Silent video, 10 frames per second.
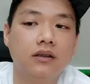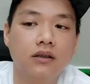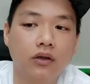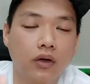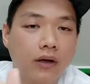you
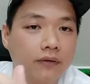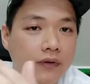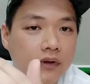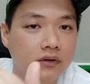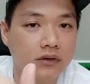can
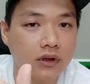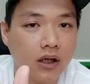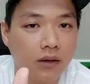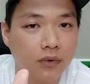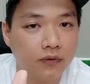feel the
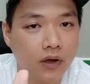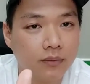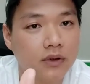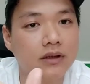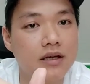carbon
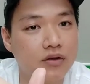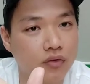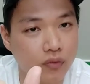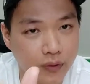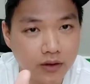fiber is
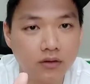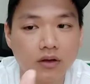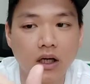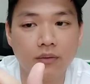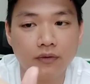real
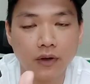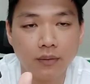carbon fiber.